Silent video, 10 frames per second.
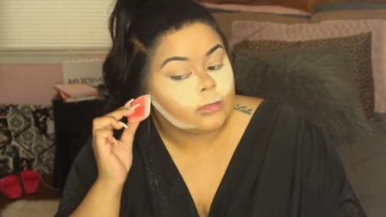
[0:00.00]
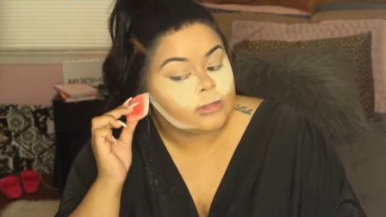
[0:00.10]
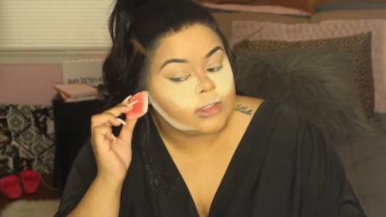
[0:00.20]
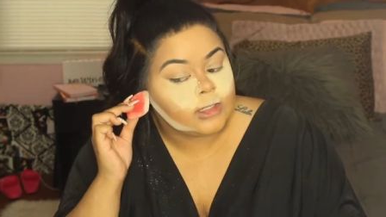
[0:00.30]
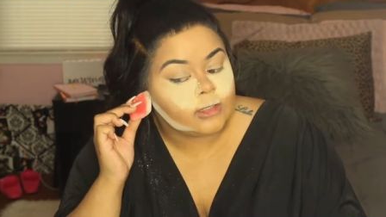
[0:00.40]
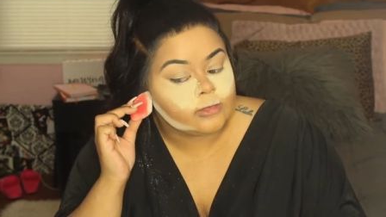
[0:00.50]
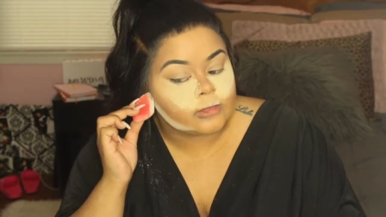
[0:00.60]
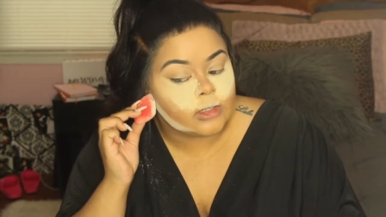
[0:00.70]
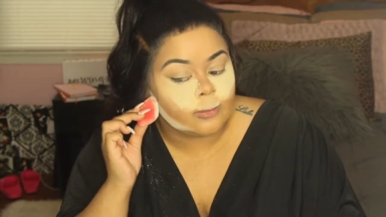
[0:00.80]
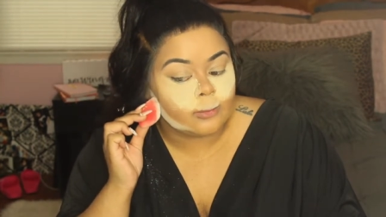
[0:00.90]
to get
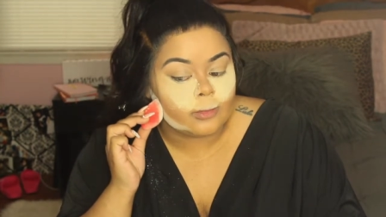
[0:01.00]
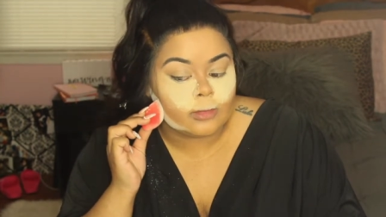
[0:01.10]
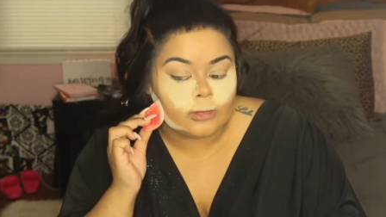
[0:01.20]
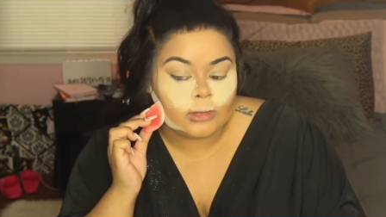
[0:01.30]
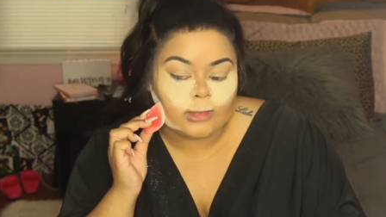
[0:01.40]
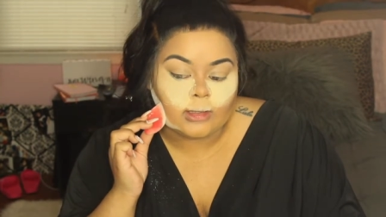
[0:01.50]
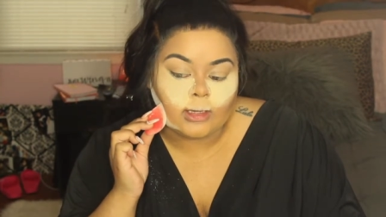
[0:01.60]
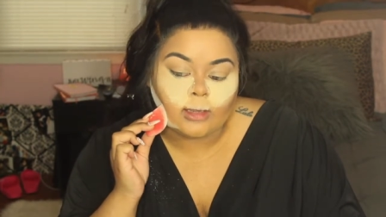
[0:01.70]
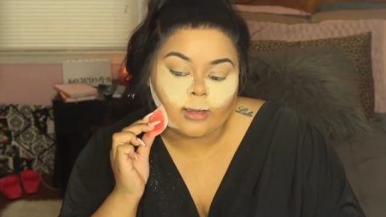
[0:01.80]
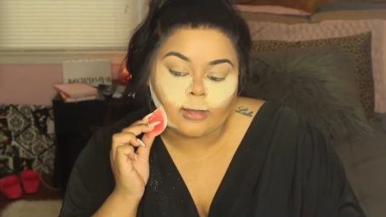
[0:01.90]
just a really
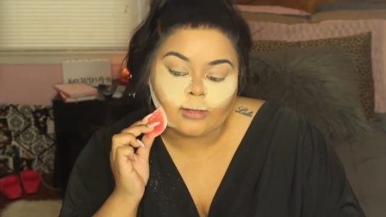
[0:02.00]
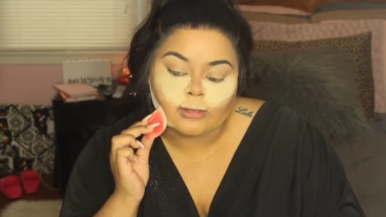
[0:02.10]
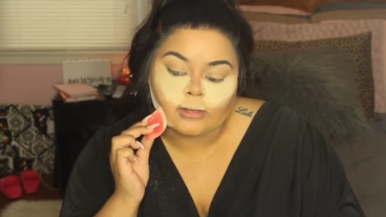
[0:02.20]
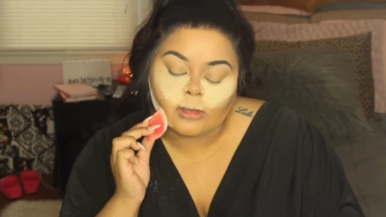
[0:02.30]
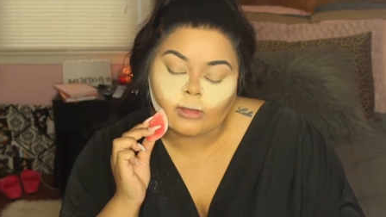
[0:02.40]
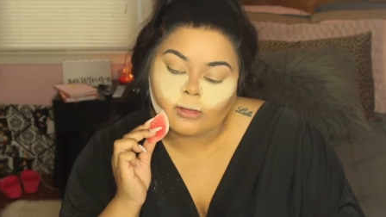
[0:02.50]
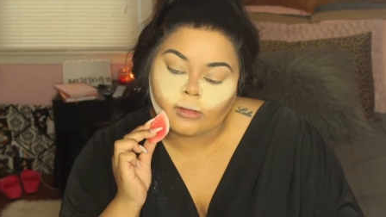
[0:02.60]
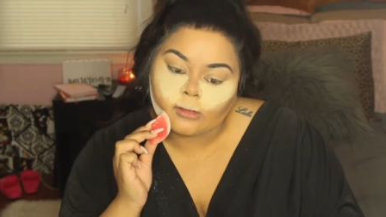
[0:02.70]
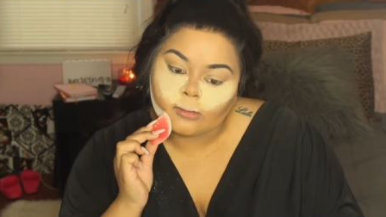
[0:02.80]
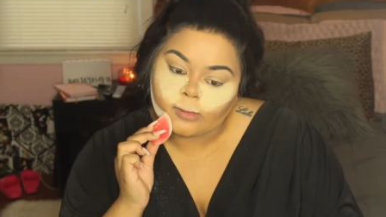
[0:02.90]
nice
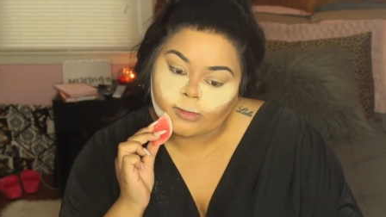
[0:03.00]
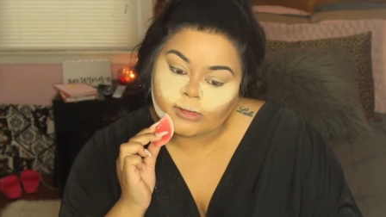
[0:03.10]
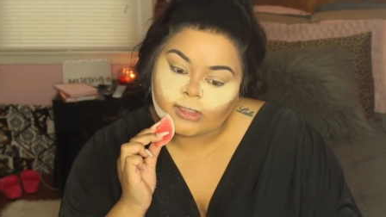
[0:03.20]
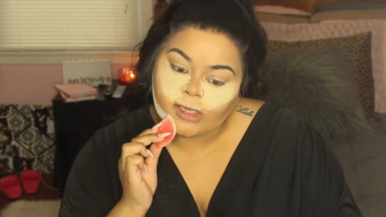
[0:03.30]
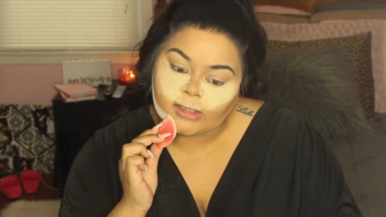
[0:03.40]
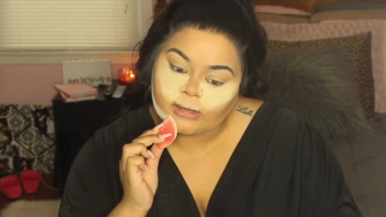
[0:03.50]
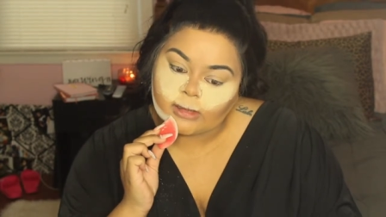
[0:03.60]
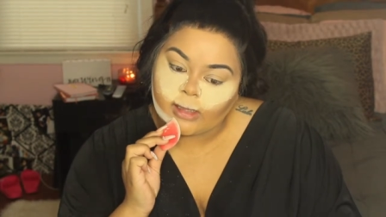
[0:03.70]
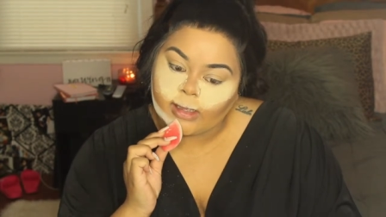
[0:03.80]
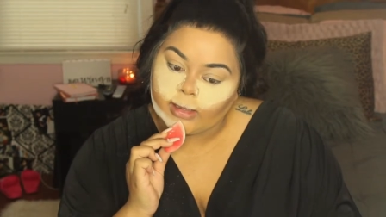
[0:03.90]
and precise
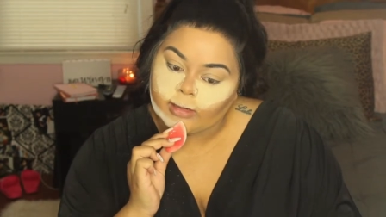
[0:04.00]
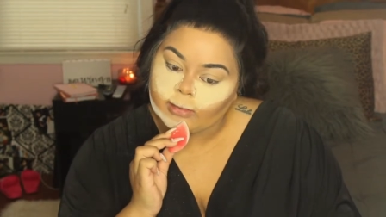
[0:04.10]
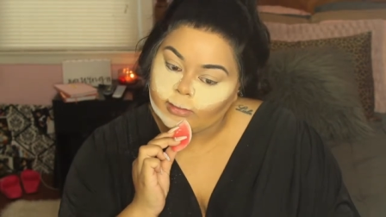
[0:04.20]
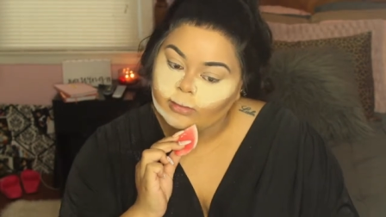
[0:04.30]
line.